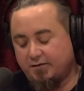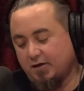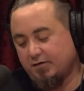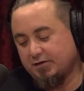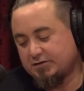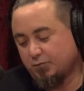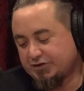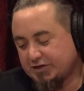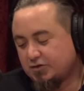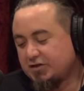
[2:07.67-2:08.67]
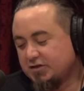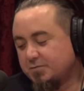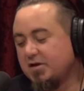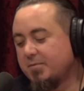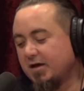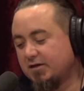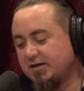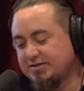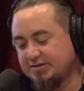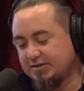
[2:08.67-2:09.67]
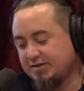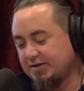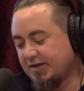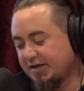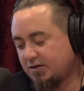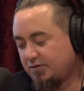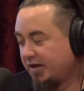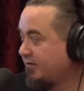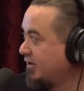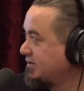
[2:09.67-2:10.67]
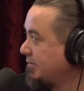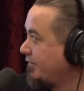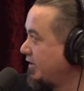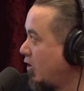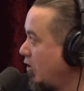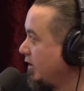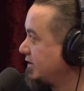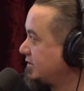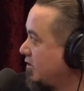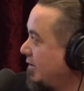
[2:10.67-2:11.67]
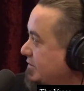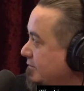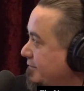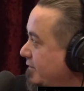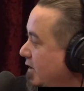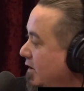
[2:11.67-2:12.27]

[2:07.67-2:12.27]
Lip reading: It's what's interesting to me about these is that they're some of the earliest types of